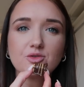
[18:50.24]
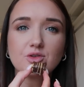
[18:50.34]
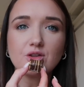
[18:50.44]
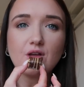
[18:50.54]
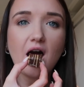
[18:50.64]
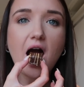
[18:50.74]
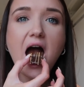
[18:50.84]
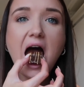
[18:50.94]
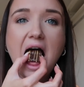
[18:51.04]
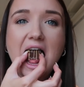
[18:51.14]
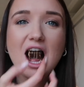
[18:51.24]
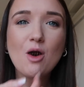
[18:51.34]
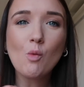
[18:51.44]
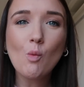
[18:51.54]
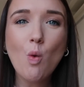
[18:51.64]
you'd do that.
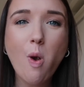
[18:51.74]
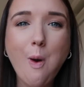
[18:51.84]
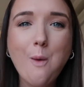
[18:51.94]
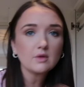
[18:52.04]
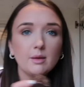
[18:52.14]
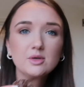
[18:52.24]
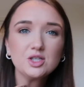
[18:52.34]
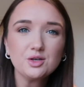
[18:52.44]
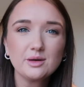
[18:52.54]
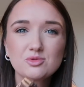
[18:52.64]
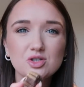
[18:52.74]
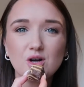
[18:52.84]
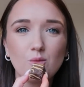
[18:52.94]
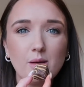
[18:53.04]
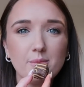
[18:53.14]
Number two, I'm just
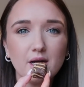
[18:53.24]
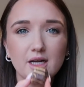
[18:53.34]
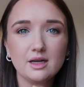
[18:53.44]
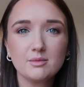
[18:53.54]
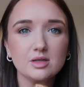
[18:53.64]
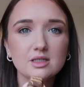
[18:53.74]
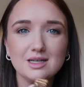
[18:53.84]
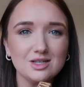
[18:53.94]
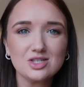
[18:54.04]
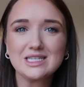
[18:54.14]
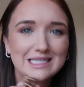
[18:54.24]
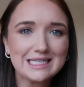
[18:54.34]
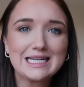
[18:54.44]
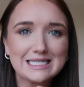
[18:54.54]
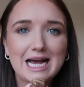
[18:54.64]
gonna one bite it because I need to see to
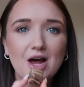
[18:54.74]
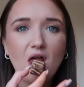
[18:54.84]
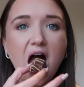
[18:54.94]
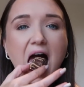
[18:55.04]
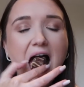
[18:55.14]
get it down.